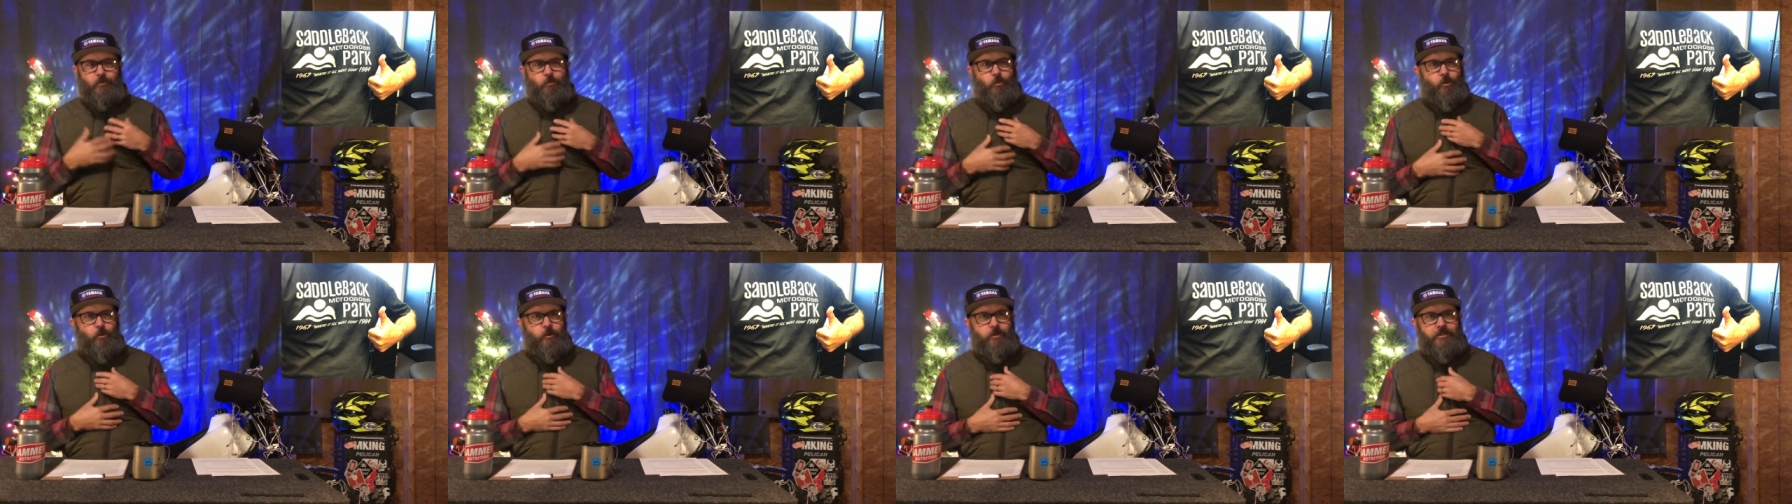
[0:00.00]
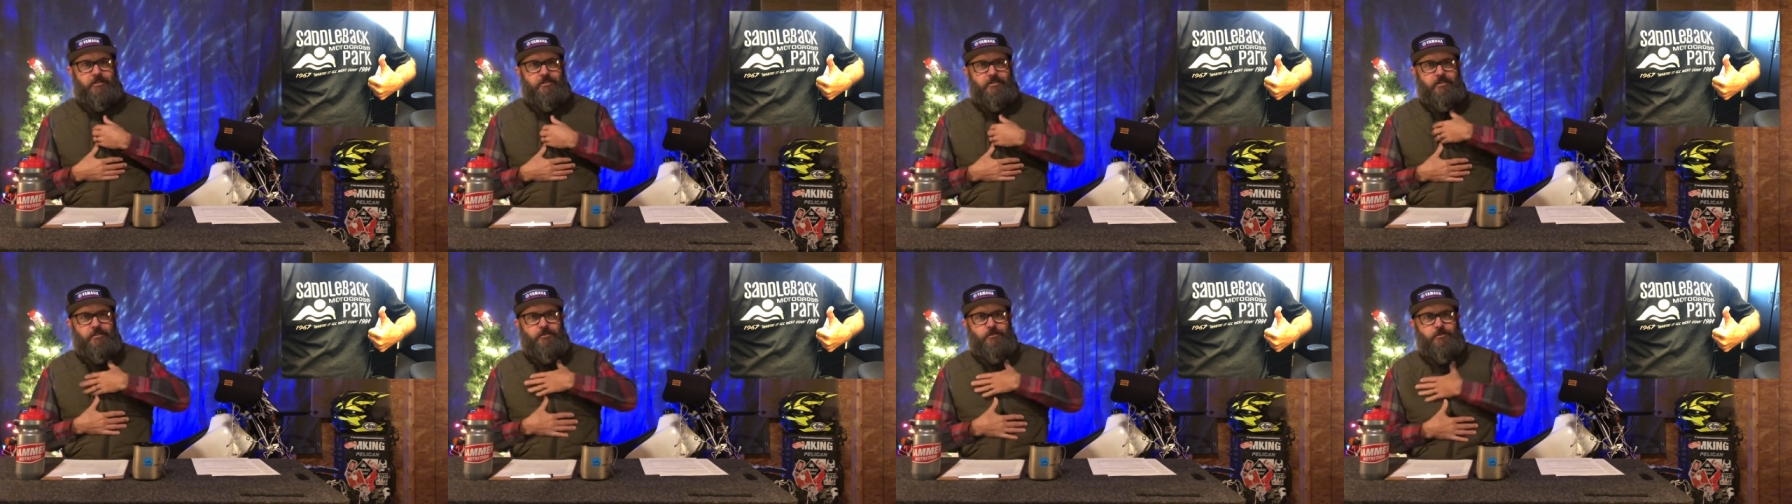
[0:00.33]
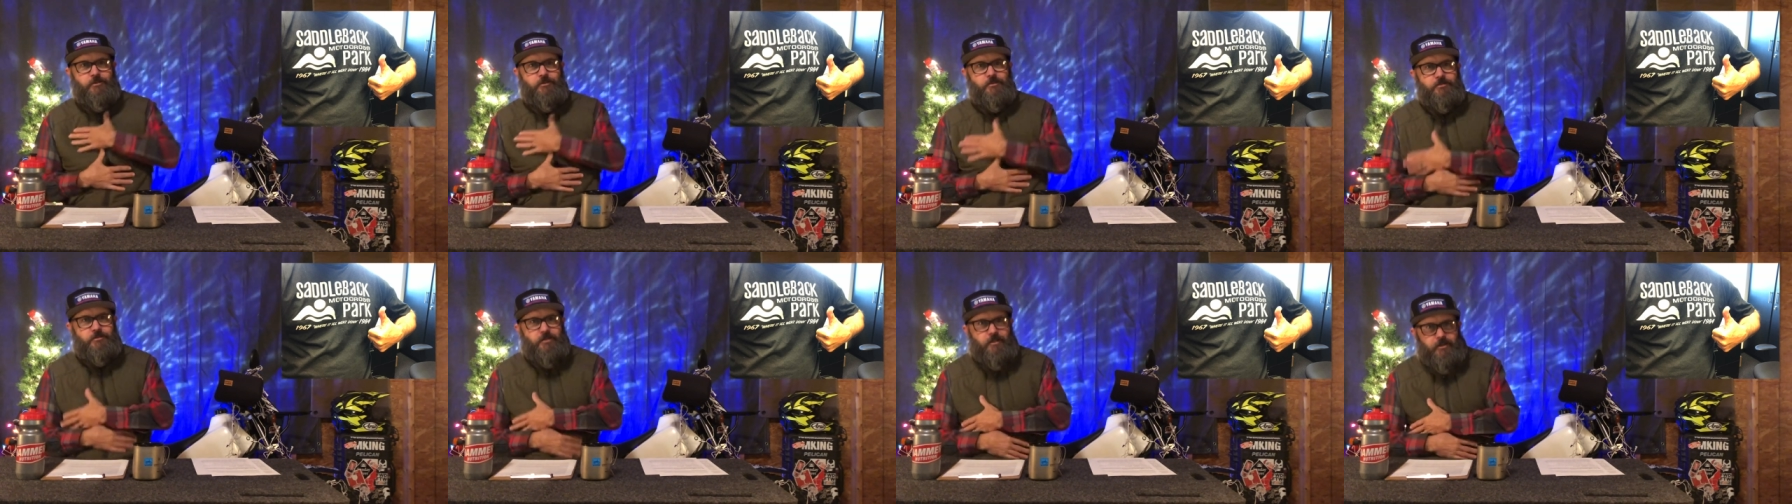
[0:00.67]
wore their
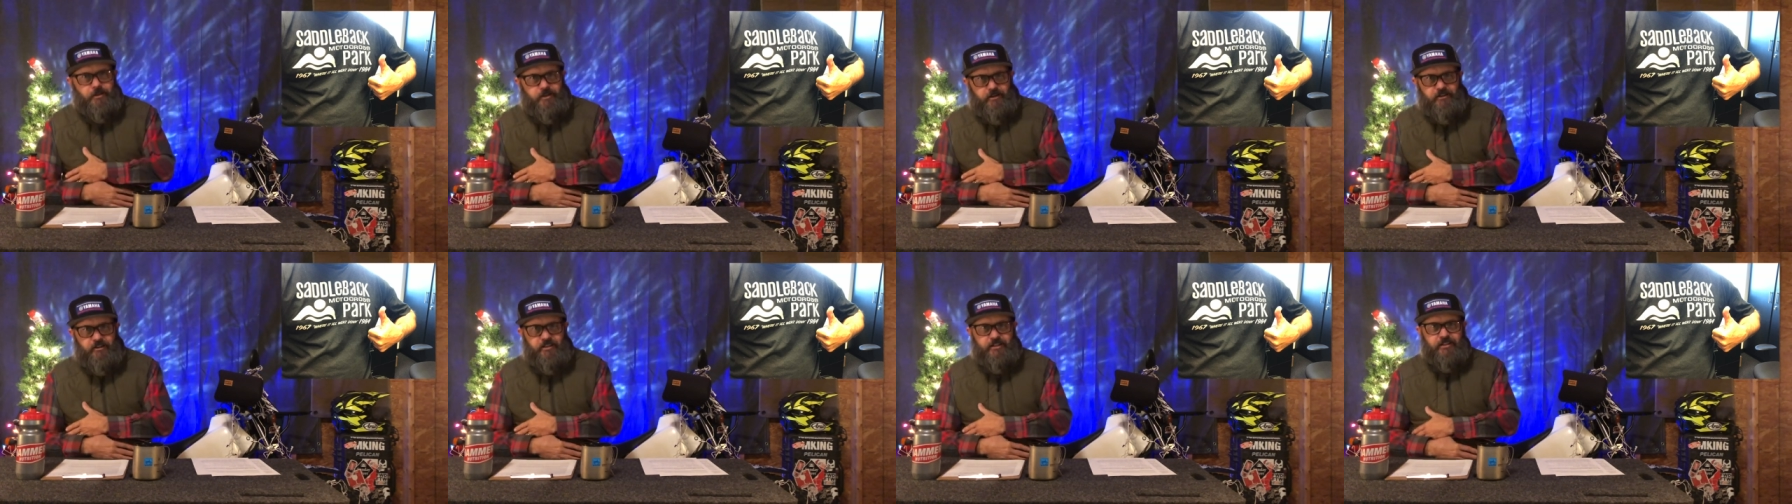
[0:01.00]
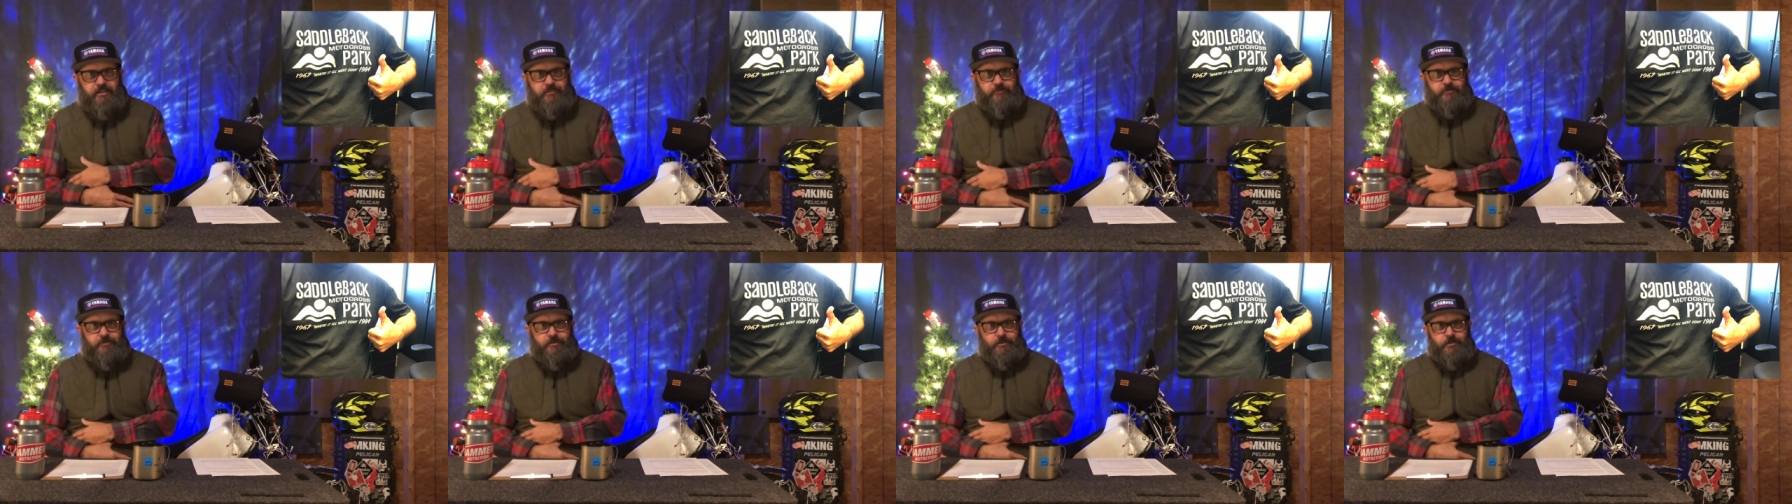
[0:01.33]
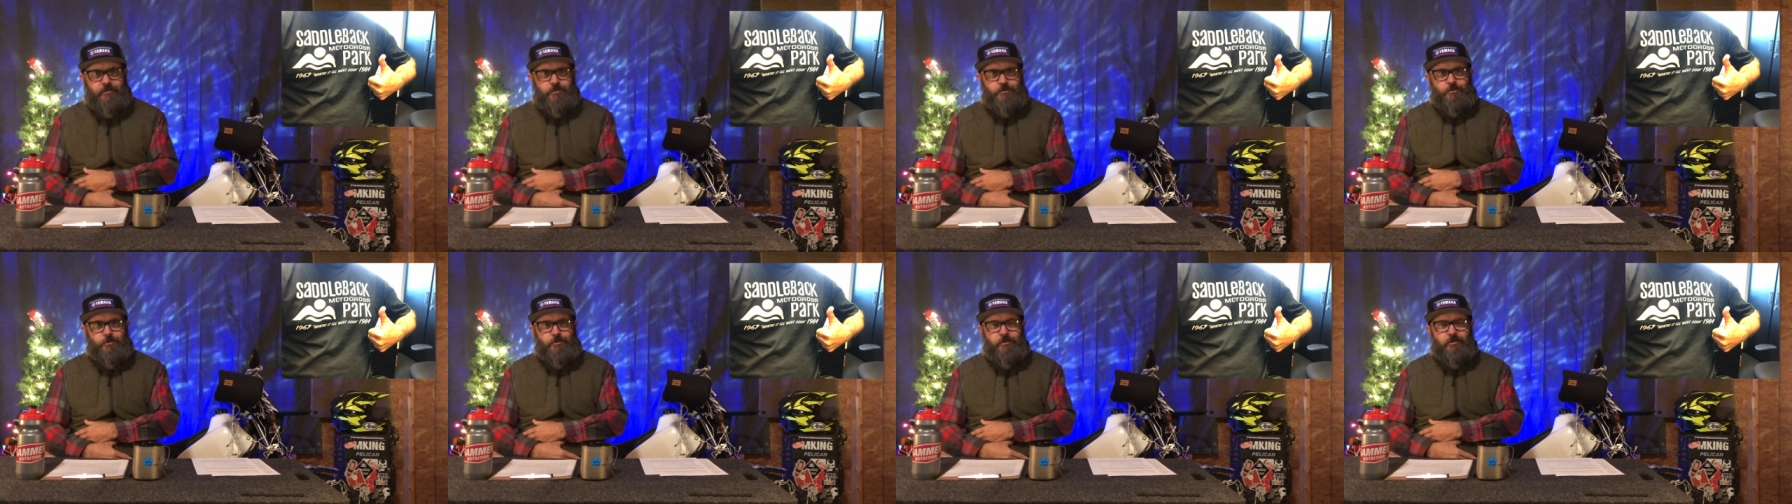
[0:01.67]
t-shirts underneath their
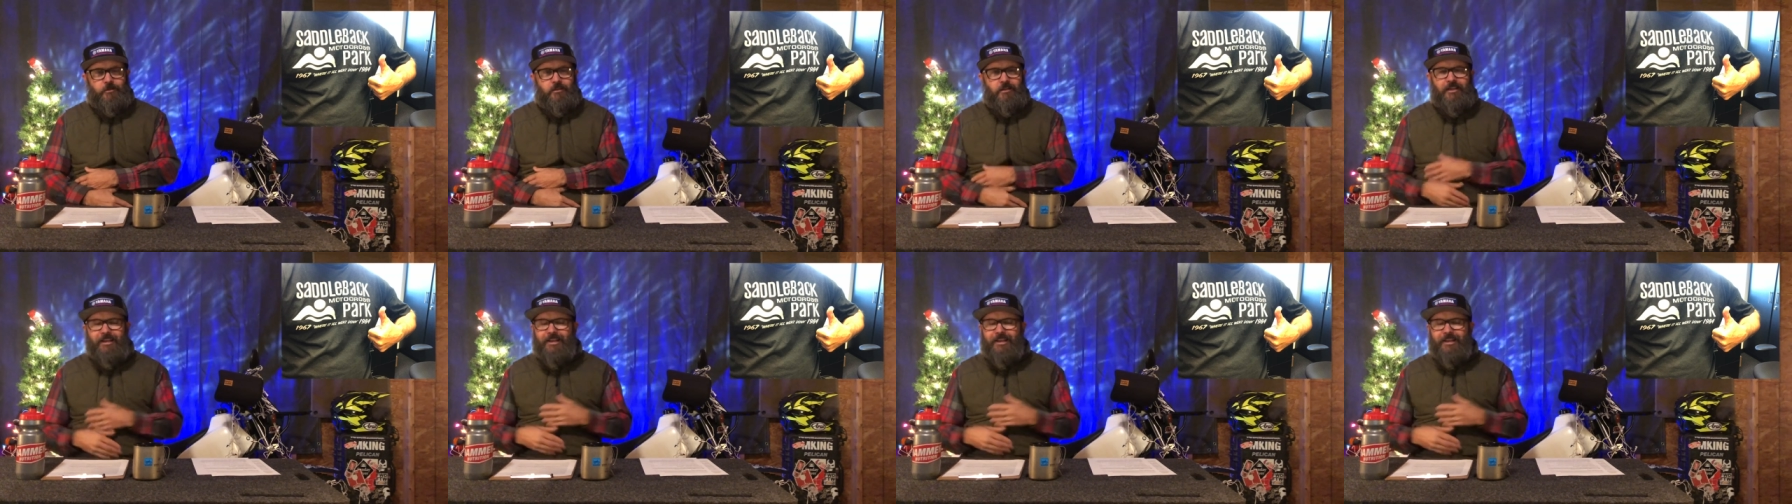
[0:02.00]
shirt.